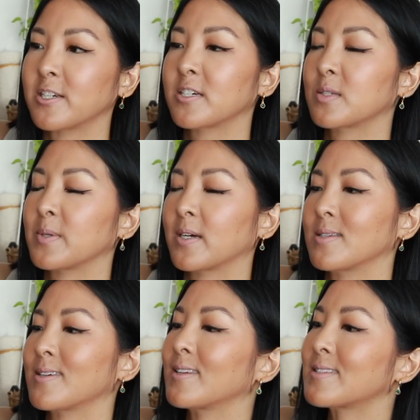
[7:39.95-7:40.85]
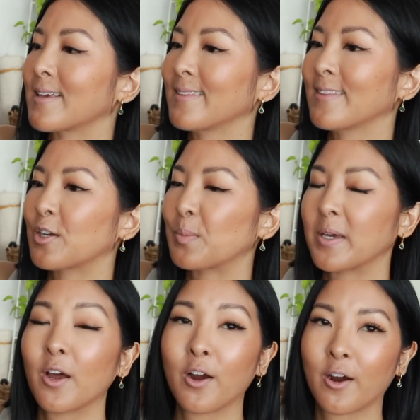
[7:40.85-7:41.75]
just because it is a little bit
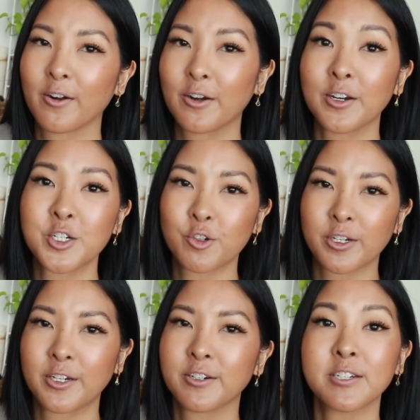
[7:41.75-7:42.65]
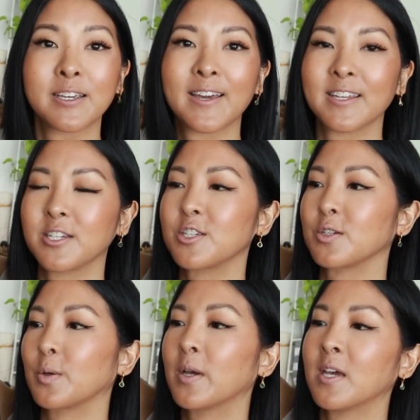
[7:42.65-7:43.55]
harder and trickier to get into,